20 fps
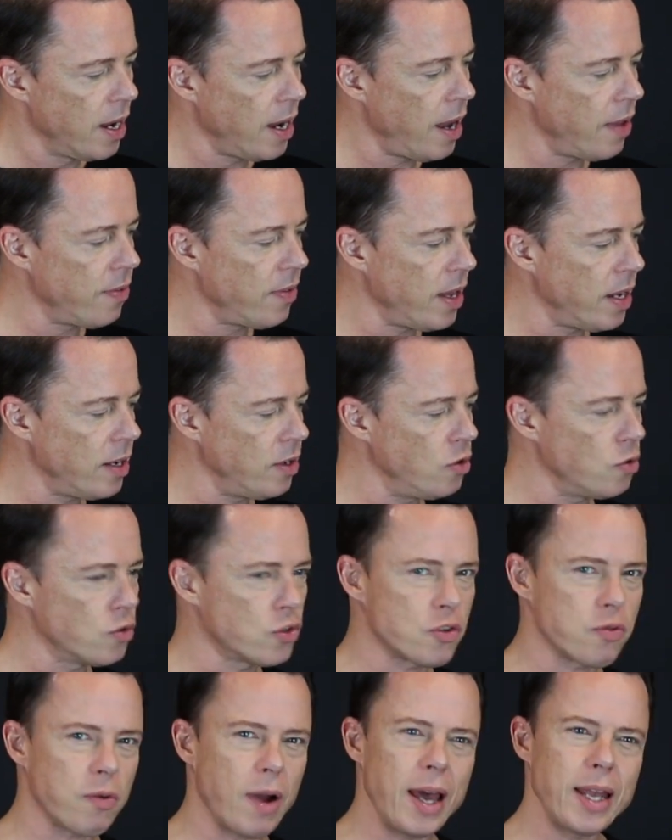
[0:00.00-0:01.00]
And then you
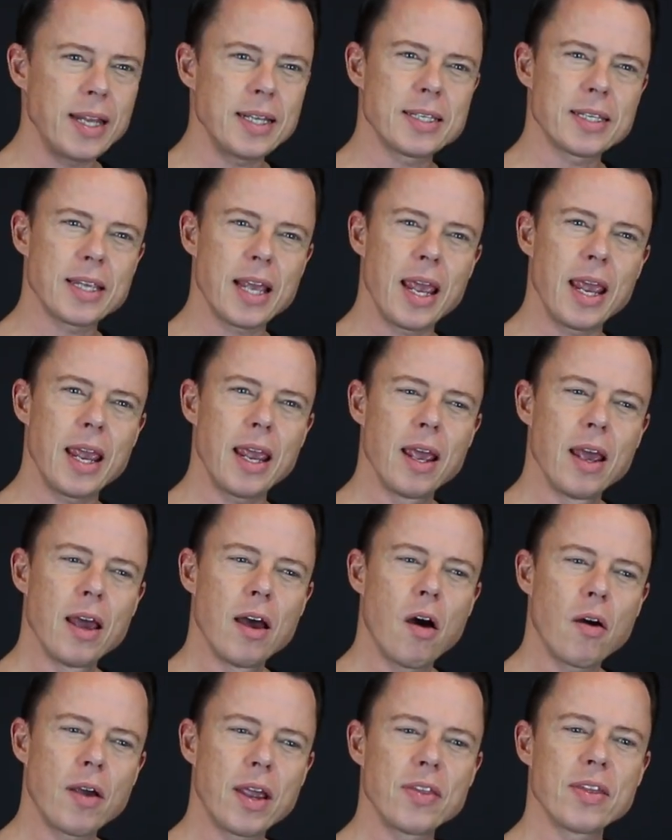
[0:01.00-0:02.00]
try to say,
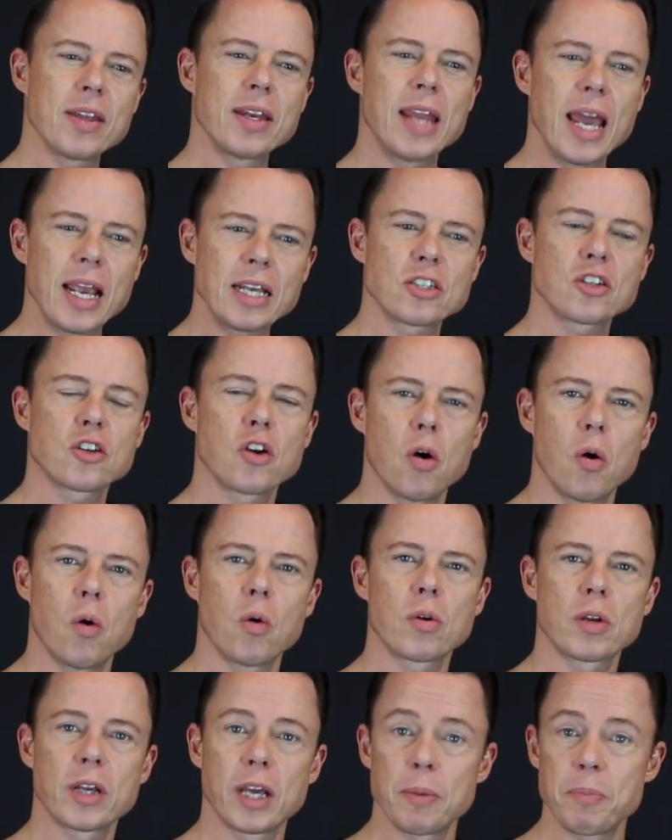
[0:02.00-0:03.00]
okay, the next
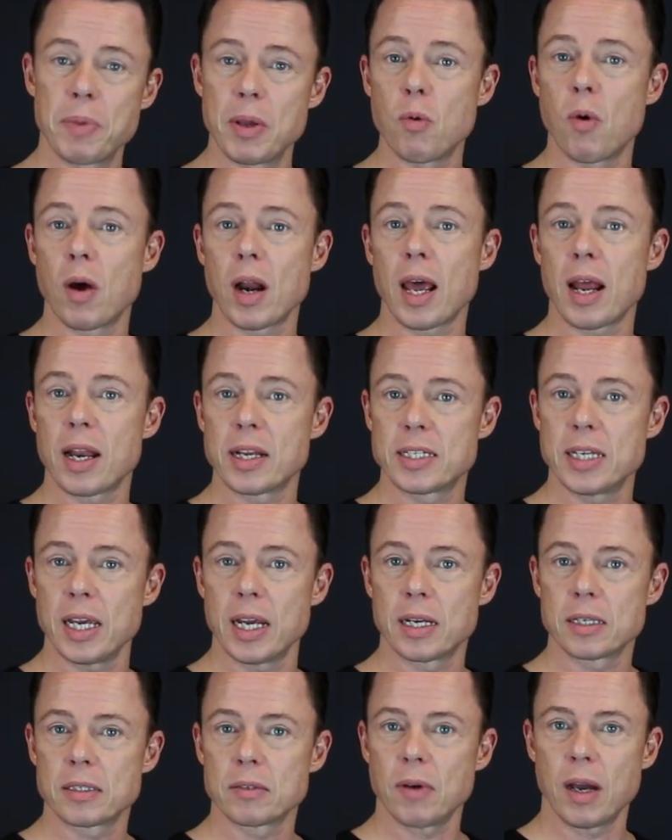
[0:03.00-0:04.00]
chord can be one out of
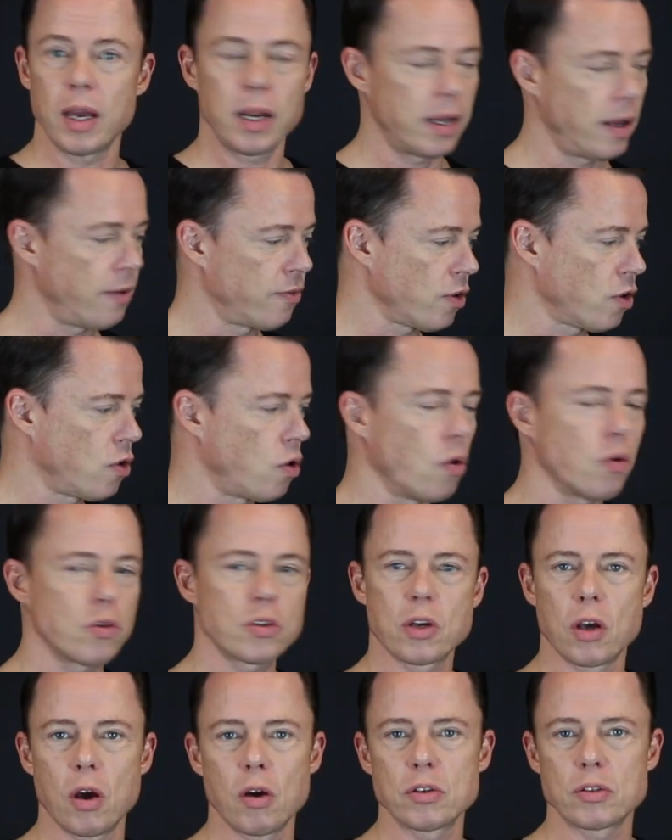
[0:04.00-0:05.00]
six, right? If the
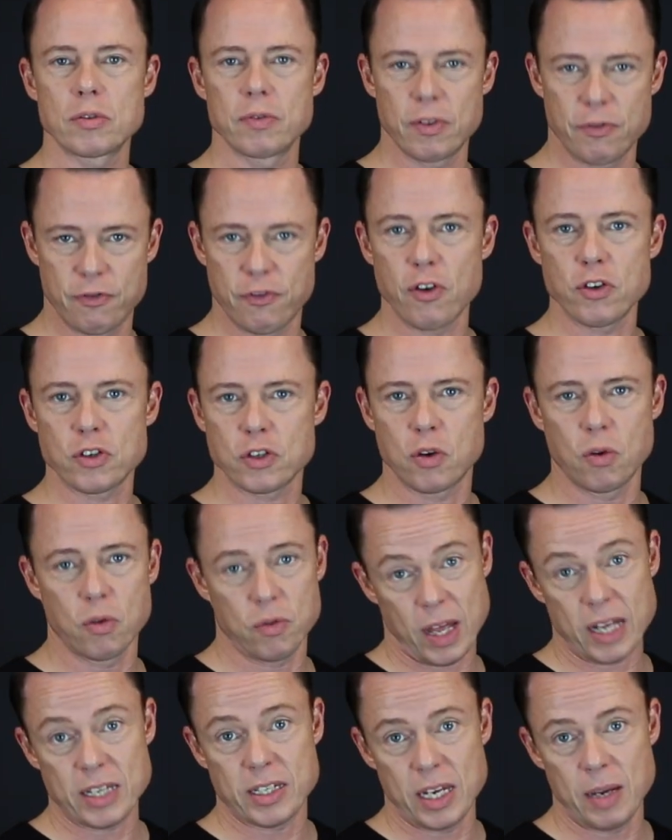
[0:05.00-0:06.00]
chord goes to the first chord,
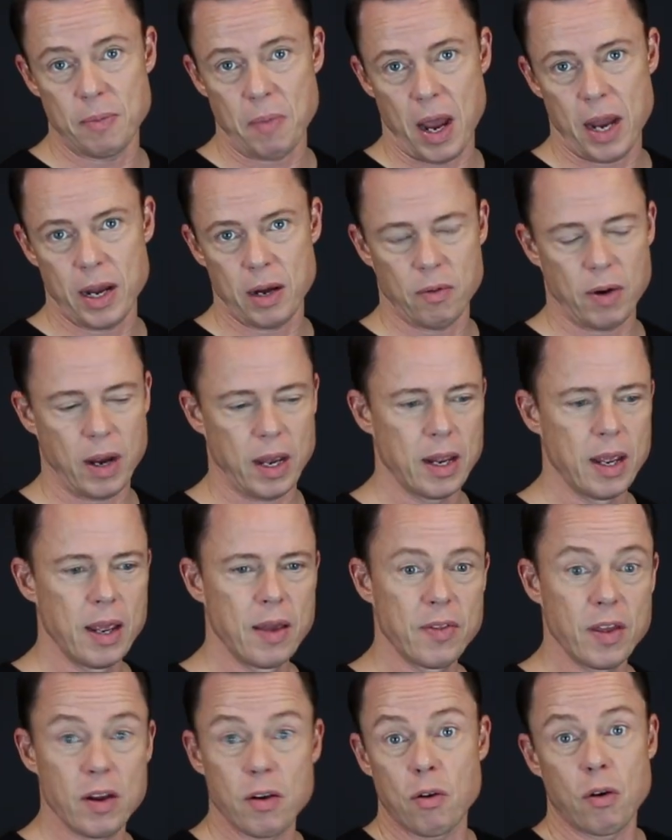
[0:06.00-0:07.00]
that's E minor, right?
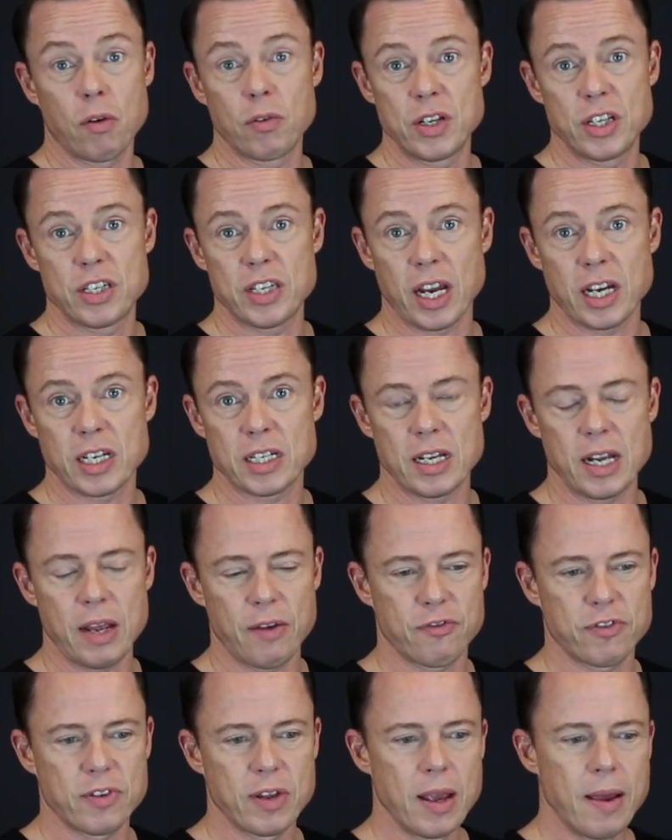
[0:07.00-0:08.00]
Then there are only six
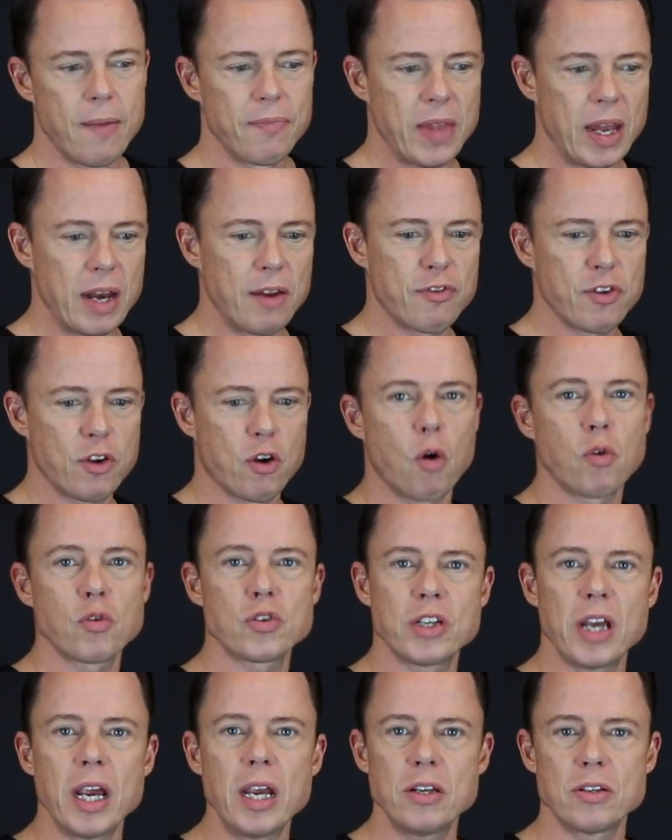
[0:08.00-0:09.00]
left. And if the chord
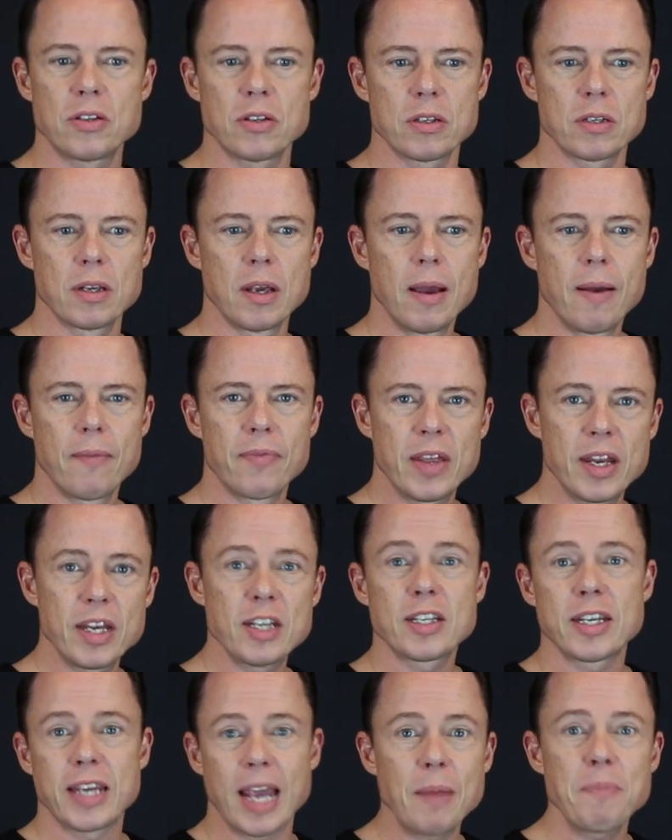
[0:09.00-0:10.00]
changes, then
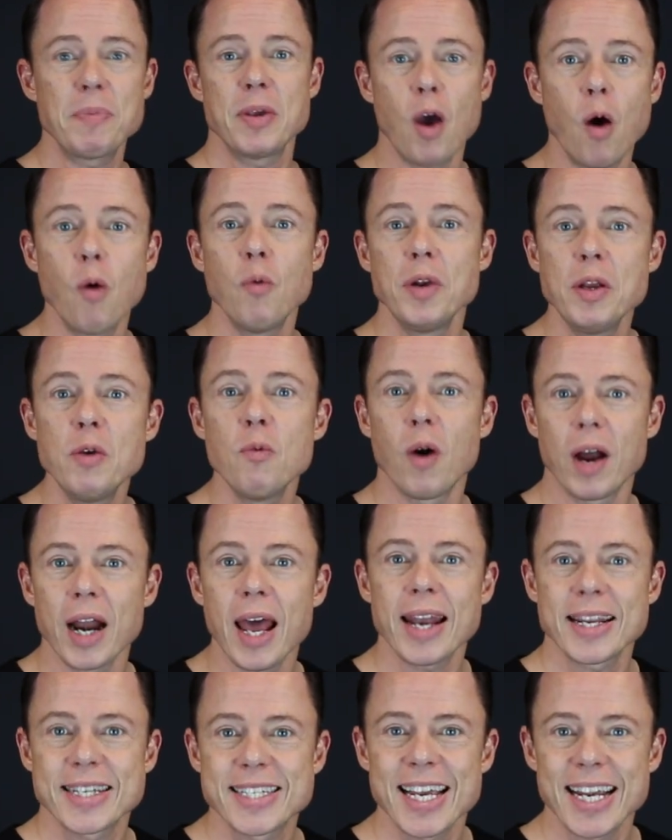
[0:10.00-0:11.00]
it can be only one
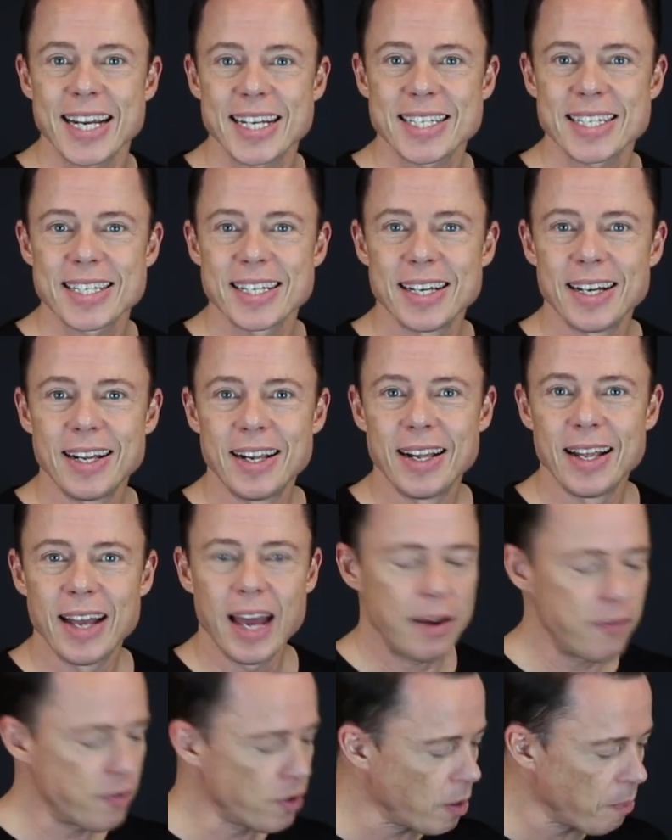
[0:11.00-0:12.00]
out of six.
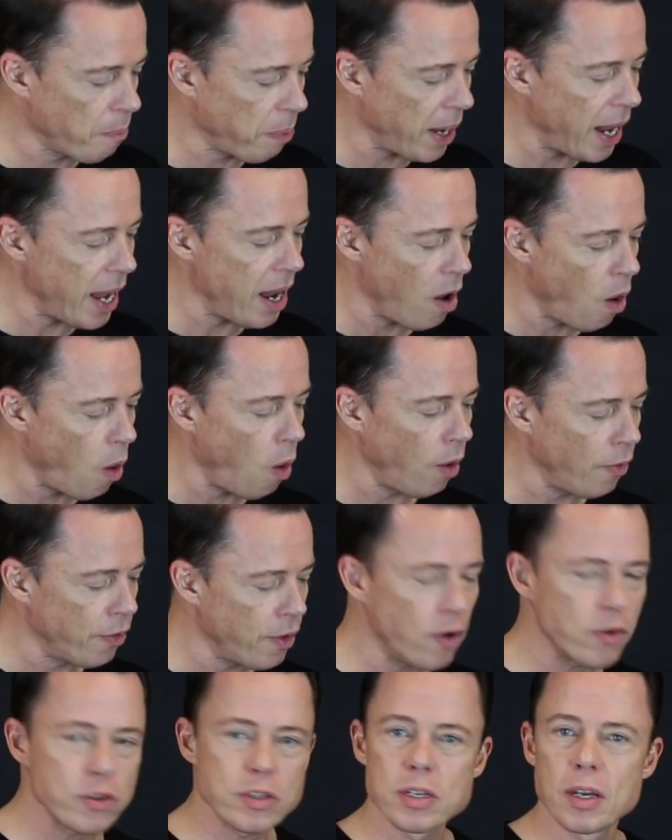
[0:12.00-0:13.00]
And if you can play all
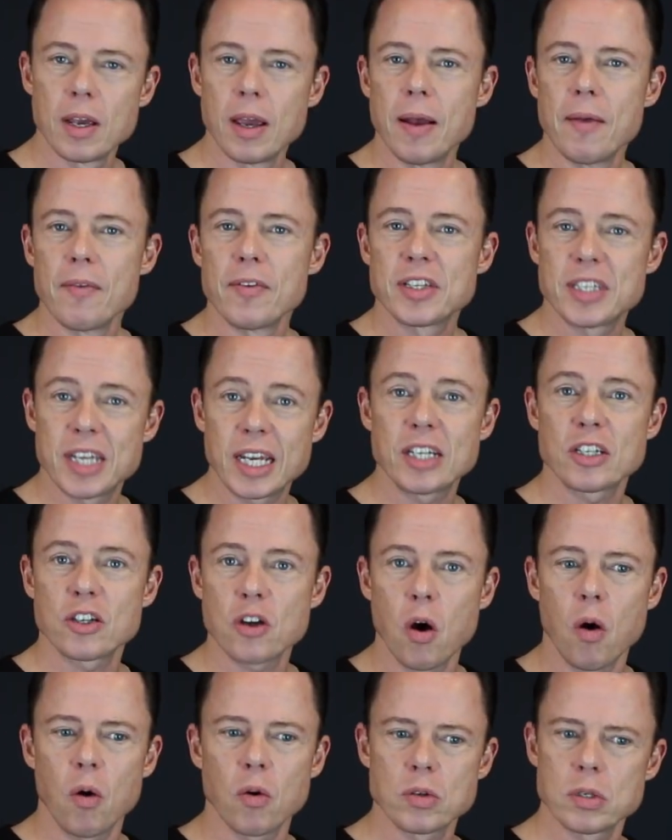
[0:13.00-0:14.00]
those six
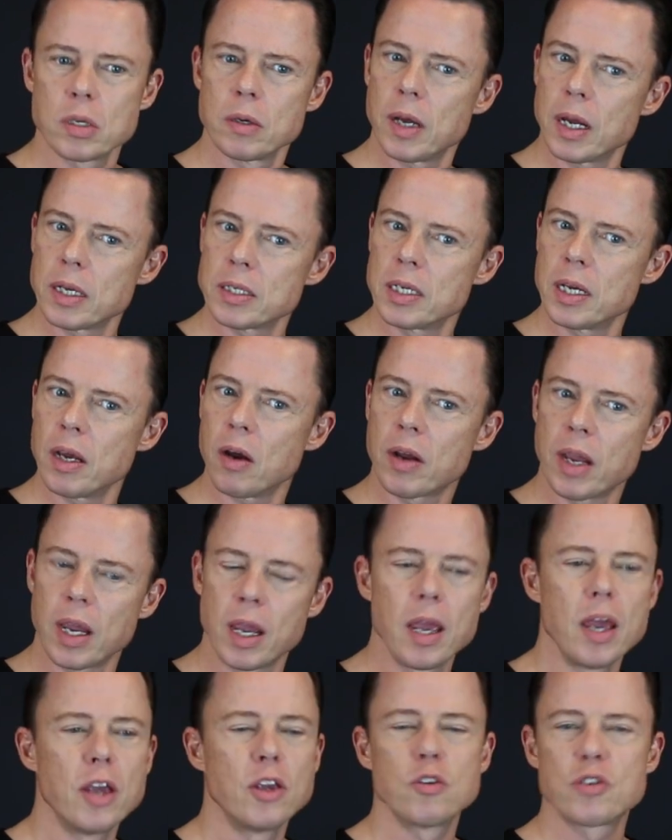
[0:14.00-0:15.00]
chords, I see,
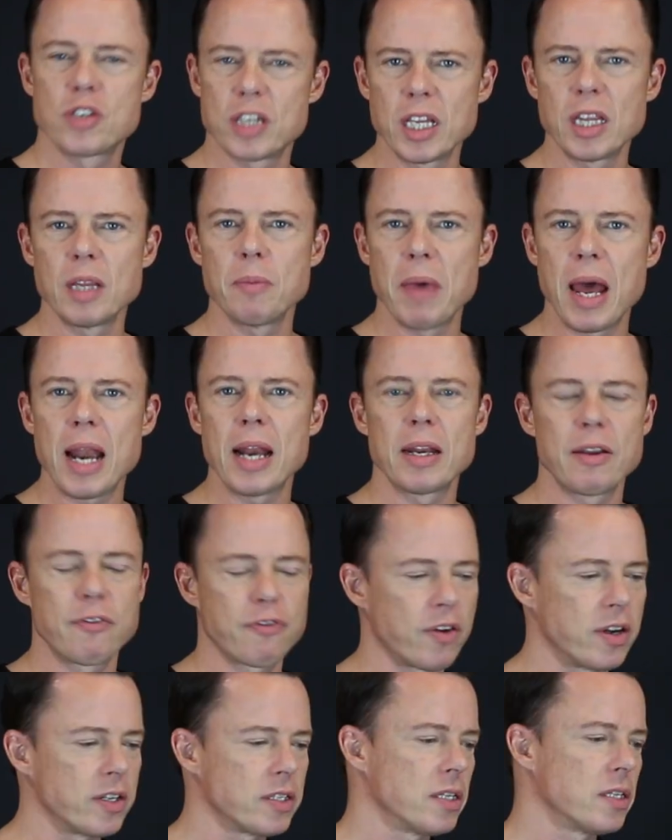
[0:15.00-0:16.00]
okay, you sing the melody,
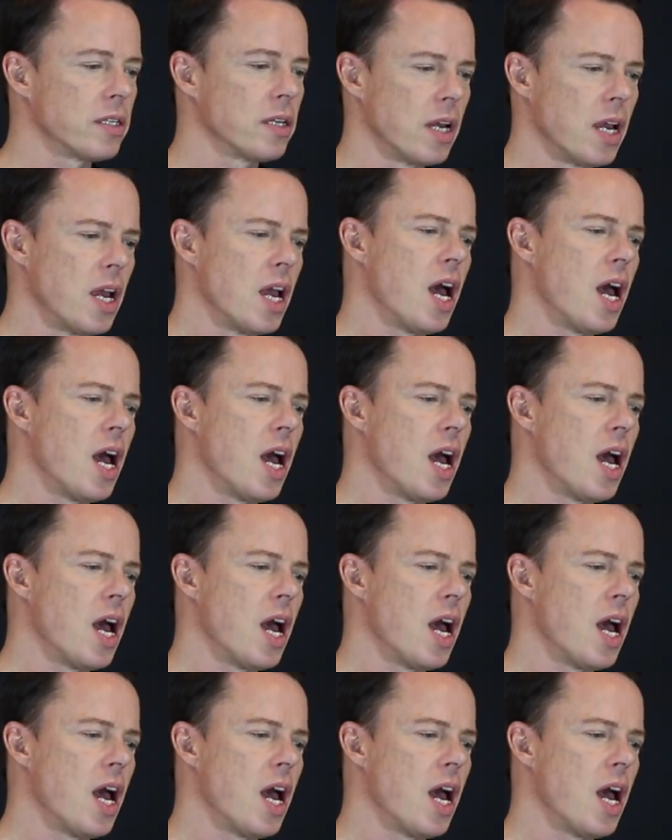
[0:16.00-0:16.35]
for instance.